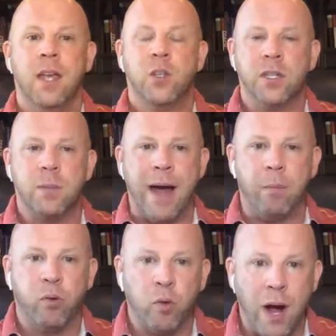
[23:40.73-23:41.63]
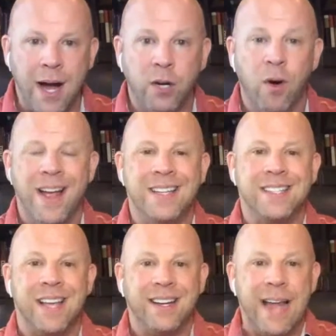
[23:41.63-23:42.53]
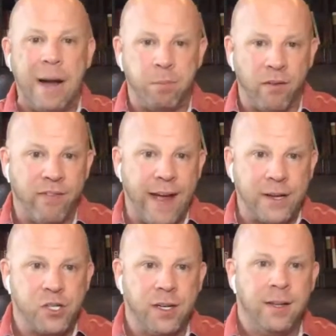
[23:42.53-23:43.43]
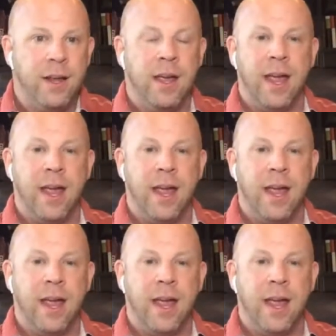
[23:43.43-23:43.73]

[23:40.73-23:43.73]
So it's about progress, not perfection.